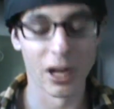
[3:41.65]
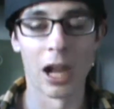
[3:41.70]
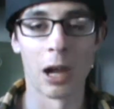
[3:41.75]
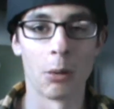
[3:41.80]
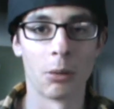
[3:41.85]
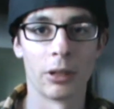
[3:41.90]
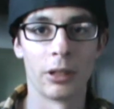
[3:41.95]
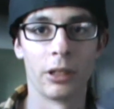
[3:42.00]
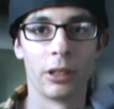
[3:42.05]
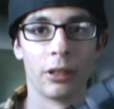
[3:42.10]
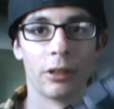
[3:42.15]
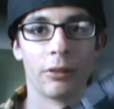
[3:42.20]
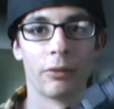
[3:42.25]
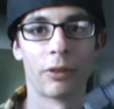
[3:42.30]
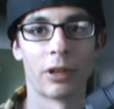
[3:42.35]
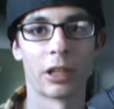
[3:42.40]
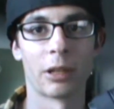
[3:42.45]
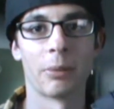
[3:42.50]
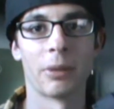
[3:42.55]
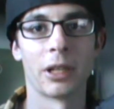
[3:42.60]
I would
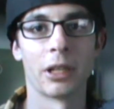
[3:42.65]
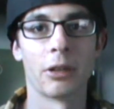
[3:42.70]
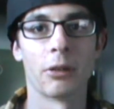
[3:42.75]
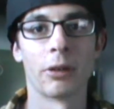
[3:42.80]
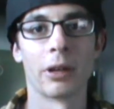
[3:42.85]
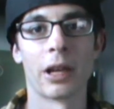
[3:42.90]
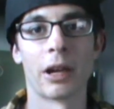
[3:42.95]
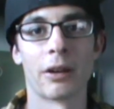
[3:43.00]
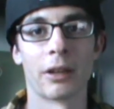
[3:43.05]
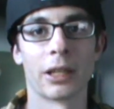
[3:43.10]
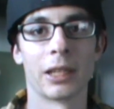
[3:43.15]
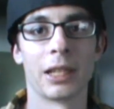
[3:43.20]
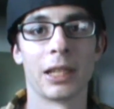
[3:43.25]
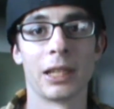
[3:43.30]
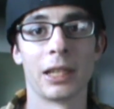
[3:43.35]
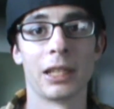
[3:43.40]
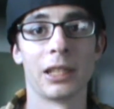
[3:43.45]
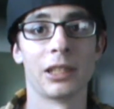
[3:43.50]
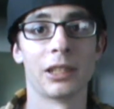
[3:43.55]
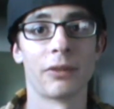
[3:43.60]
recommend going out and
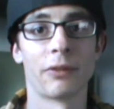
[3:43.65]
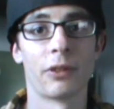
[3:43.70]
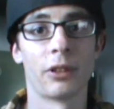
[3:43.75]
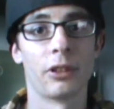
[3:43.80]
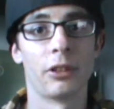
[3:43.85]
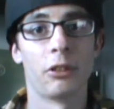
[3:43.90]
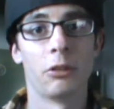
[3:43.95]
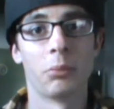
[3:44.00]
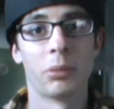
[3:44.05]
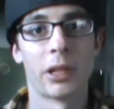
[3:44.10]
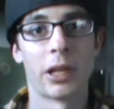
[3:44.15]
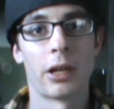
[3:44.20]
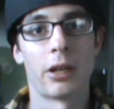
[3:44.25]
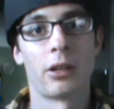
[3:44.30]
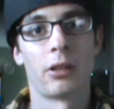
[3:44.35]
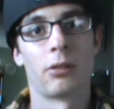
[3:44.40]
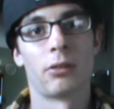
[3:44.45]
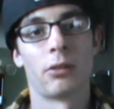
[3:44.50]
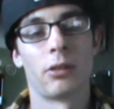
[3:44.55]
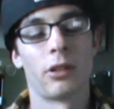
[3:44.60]
getting these if you're a new
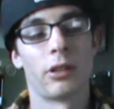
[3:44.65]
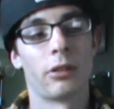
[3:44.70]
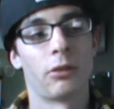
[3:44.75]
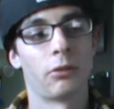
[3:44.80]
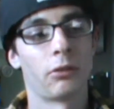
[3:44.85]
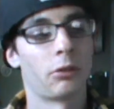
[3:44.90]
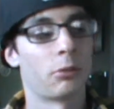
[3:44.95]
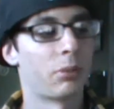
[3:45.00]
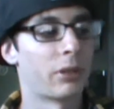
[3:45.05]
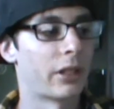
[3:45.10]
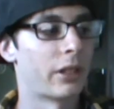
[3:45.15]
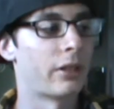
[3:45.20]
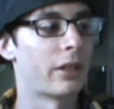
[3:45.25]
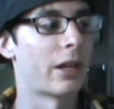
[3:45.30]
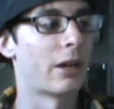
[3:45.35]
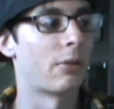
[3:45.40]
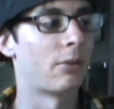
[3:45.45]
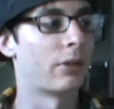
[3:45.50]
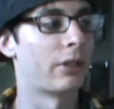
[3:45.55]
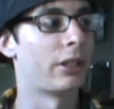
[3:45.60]
player or an older player
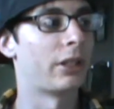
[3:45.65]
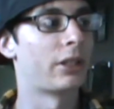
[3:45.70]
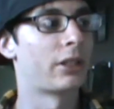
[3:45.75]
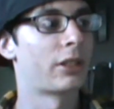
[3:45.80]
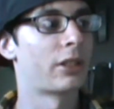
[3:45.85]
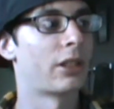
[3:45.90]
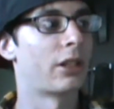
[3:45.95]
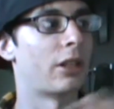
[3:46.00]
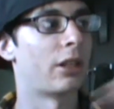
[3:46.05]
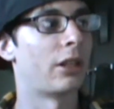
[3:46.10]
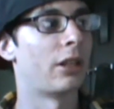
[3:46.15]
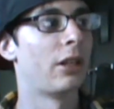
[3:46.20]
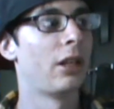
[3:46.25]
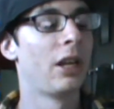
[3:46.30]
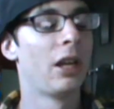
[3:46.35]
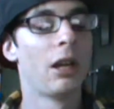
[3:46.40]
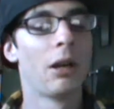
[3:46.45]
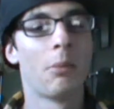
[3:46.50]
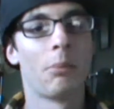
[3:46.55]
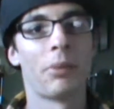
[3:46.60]
that wants a
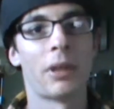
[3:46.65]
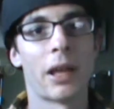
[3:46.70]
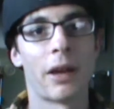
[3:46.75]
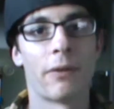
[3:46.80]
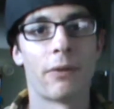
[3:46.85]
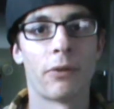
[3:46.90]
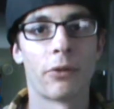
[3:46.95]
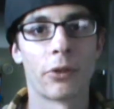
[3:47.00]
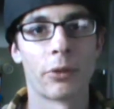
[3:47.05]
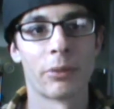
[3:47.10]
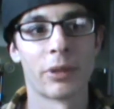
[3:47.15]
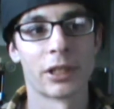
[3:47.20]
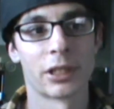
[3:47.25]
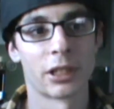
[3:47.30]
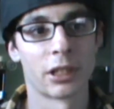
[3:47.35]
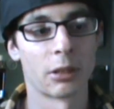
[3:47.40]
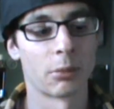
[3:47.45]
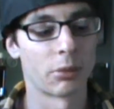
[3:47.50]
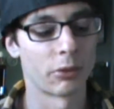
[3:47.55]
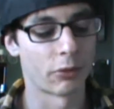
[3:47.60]
platform that's
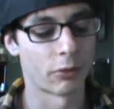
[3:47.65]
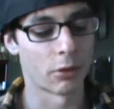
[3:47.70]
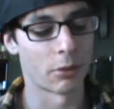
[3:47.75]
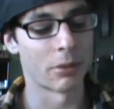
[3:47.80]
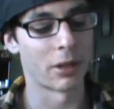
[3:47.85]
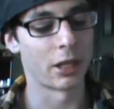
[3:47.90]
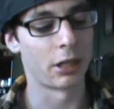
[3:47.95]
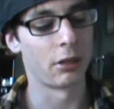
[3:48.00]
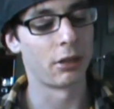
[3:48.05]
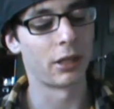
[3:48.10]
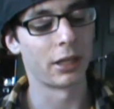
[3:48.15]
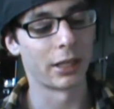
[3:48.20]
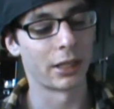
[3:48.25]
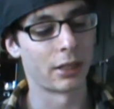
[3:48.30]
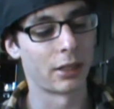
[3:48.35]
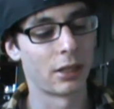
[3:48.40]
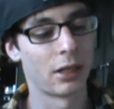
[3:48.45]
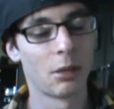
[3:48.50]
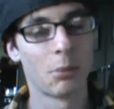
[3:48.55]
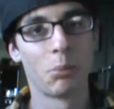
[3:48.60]
going to perform, that you
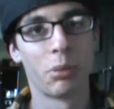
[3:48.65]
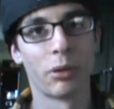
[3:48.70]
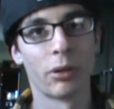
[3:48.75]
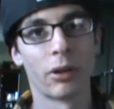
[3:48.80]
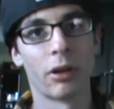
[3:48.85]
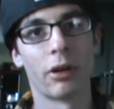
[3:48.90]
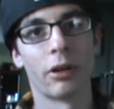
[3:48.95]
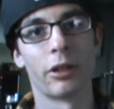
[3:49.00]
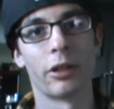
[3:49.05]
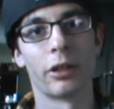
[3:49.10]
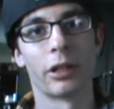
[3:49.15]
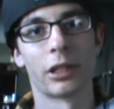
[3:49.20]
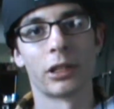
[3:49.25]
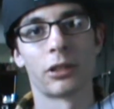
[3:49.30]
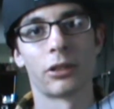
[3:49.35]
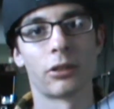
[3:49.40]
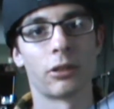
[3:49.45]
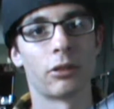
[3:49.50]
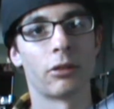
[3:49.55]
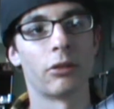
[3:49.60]
can put all your
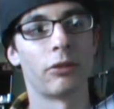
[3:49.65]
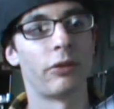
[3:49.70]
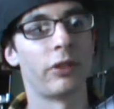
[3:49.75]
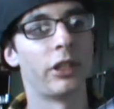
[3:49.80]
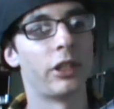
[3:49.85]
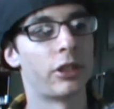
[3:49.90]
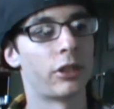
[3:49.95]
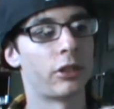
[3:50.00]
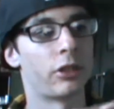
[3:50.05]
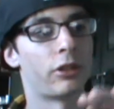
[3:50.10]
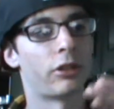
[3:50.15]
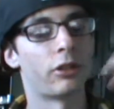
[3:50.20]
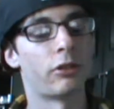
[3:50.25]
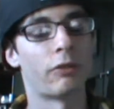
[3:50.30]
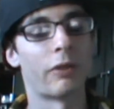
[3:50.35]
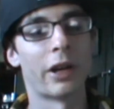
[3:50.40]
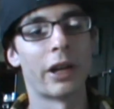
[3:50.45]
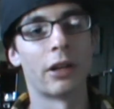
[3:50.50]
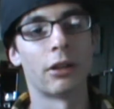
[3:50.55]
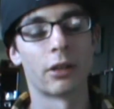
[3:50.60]
external features, your
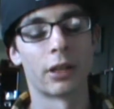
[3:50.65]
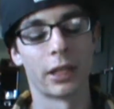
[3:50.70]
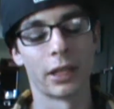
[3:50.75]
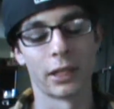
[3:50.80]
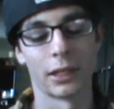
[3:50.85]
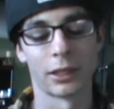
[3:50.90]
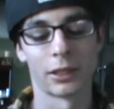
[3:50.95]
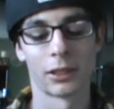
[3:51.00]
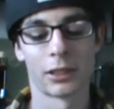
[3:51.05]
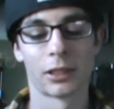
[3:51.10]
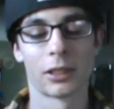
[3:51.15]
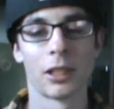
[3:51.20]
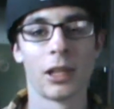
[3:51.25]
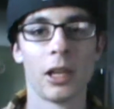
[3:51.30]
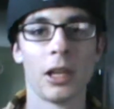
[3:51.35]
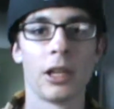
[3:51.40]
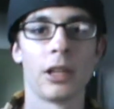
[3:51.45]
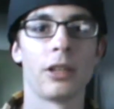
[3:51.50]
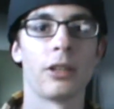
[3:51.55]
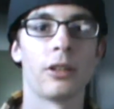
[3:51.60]
rail kits,
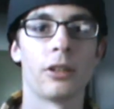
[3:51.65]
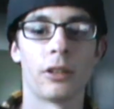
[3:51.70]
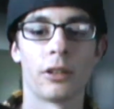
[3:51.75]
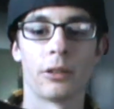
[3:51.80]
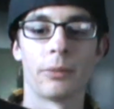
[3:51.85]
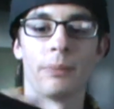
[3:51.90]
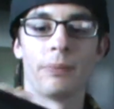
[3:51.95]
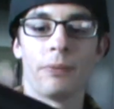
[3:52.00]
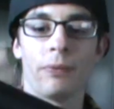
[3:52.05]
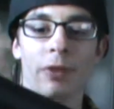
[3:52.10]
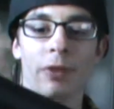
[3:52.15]
your